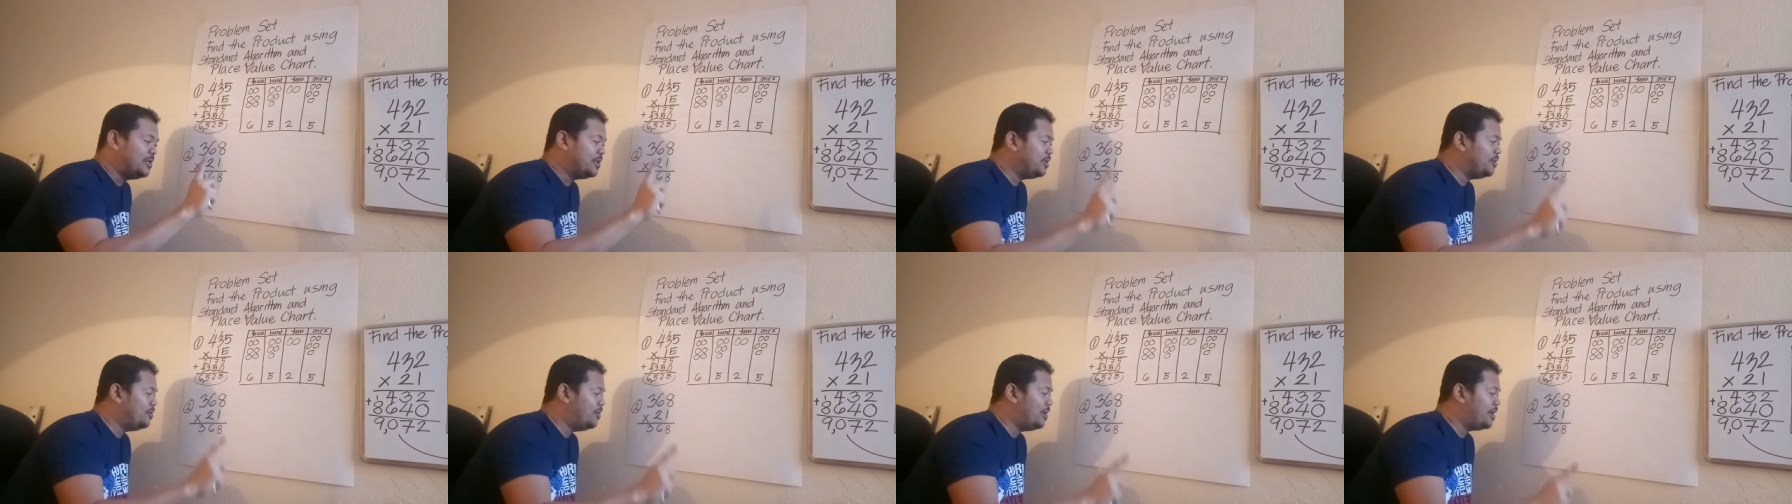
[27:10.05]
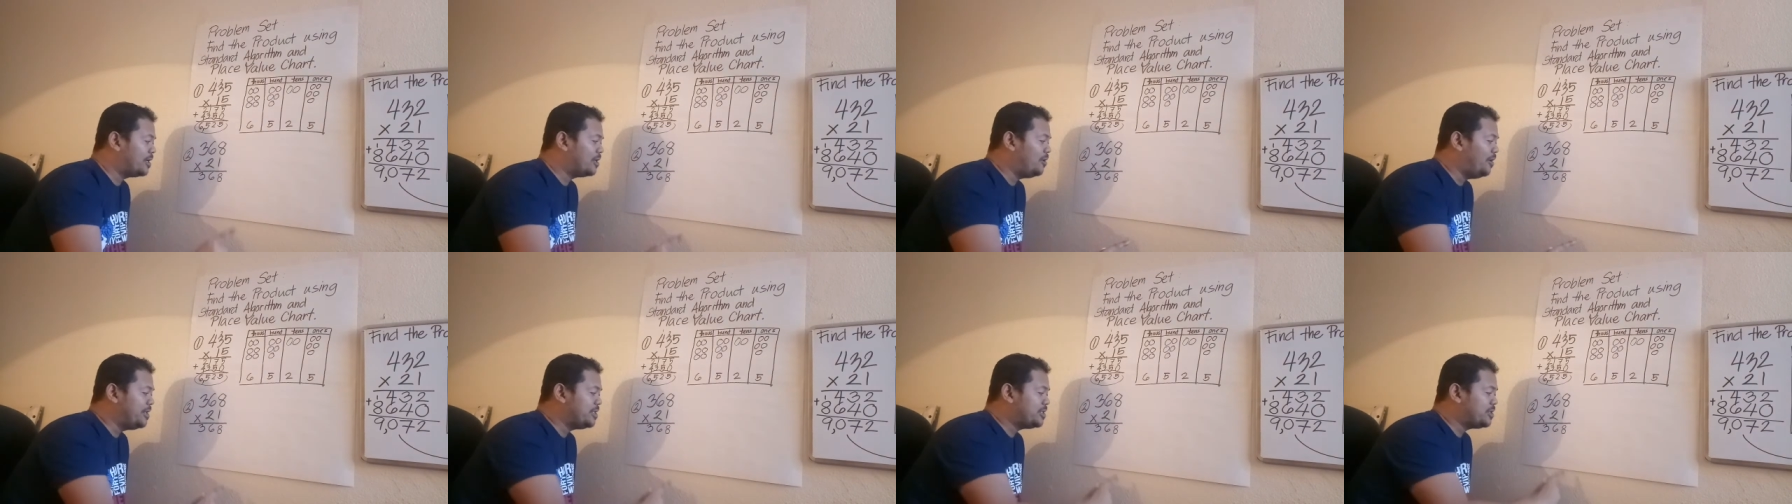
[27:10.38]
you
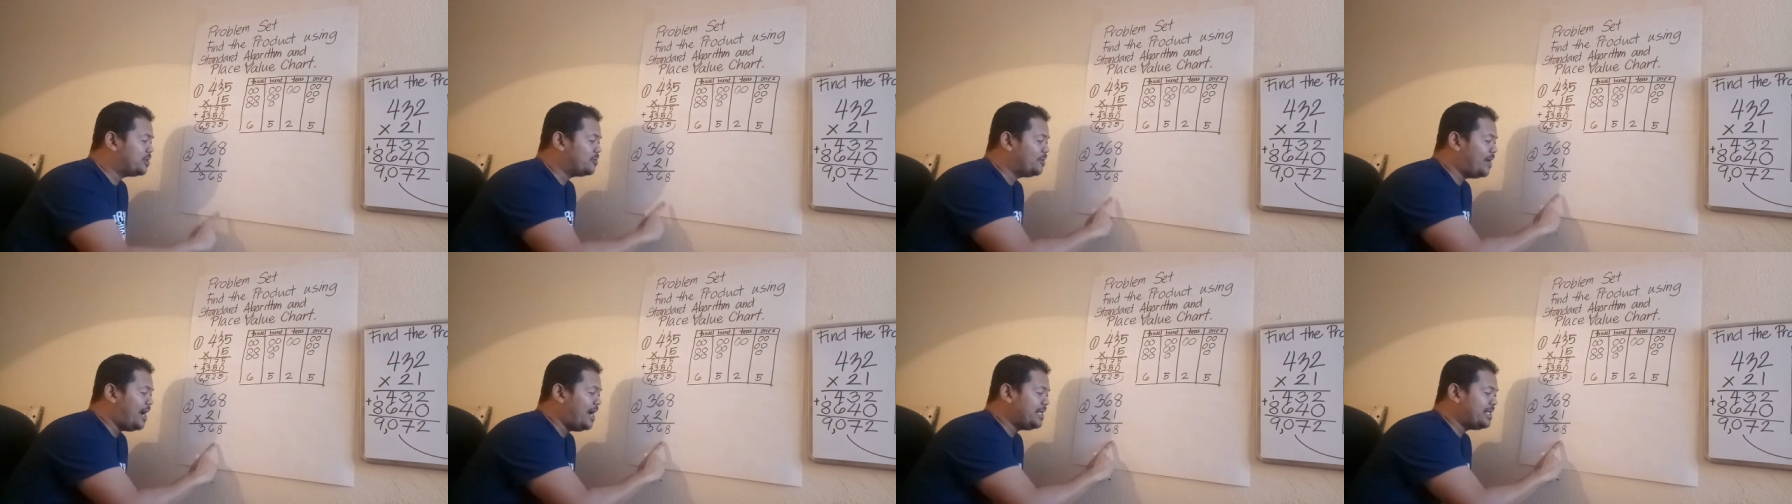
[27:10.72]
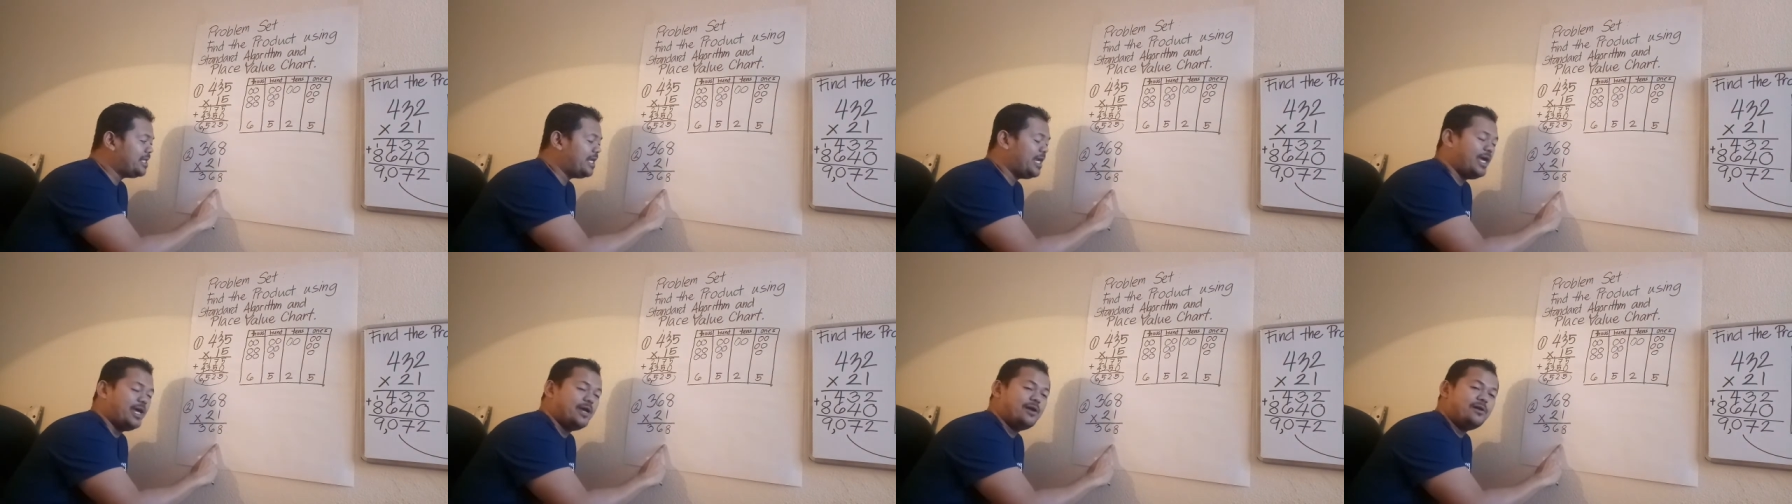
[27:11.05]
are going to write
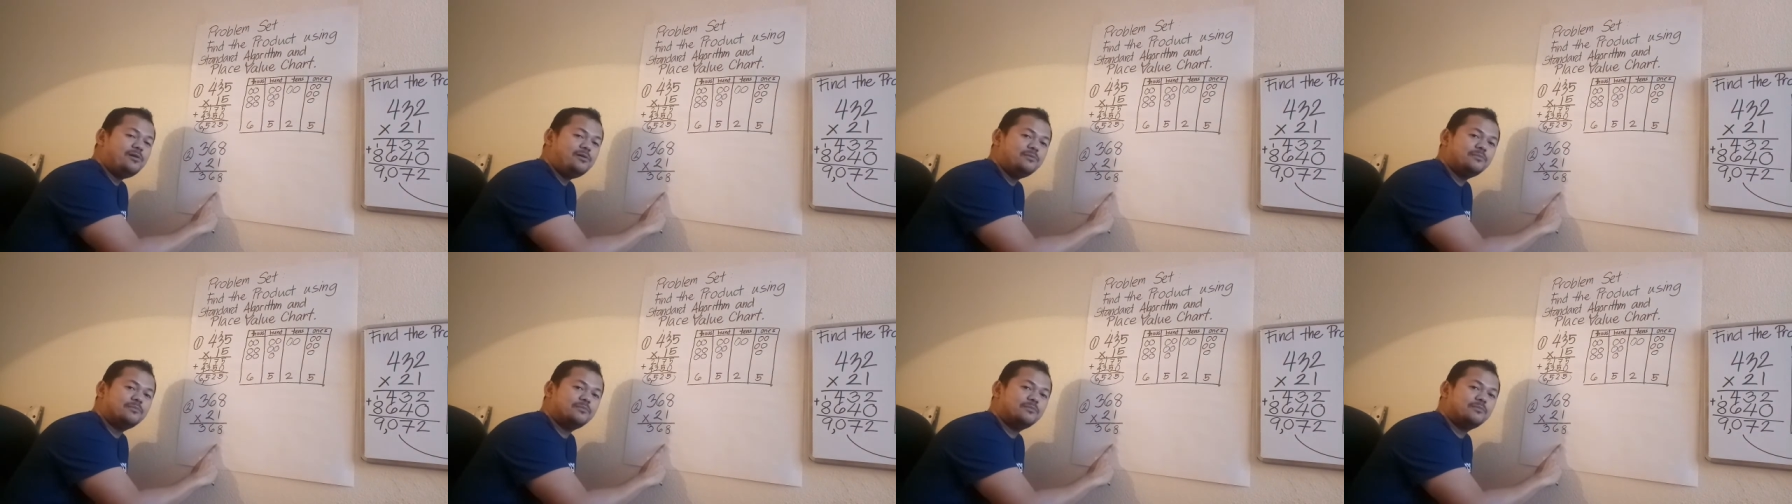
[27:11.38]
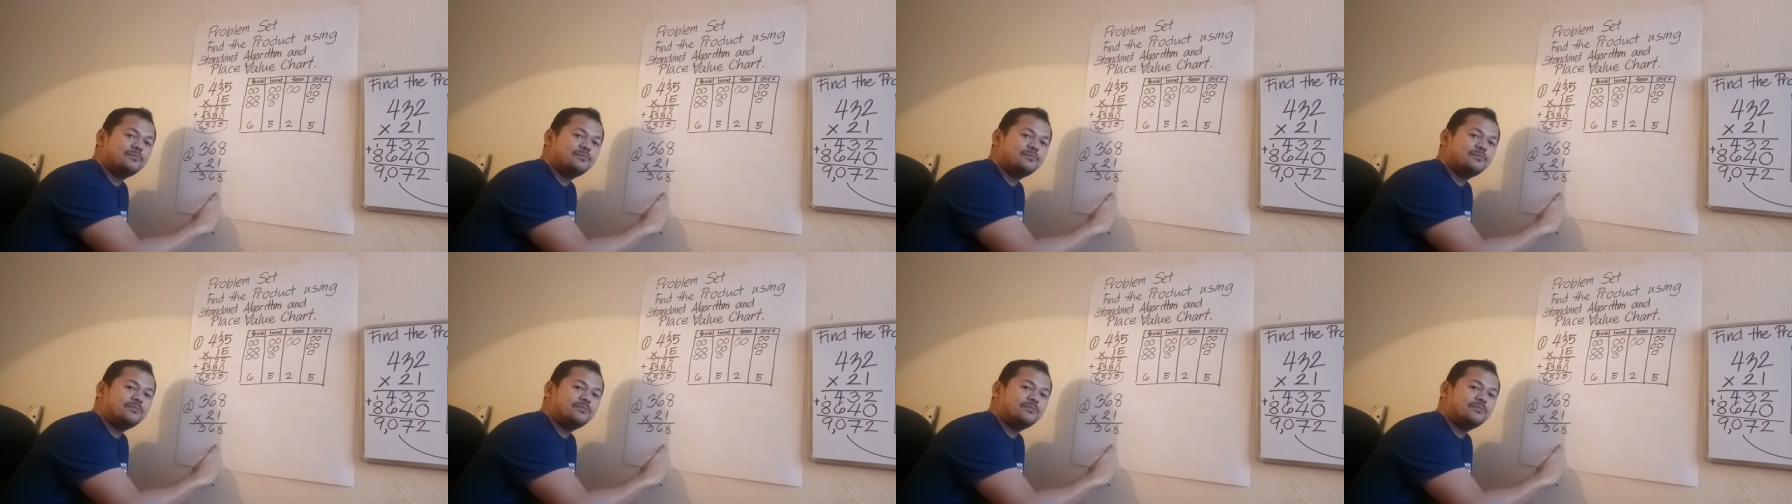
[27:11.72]
here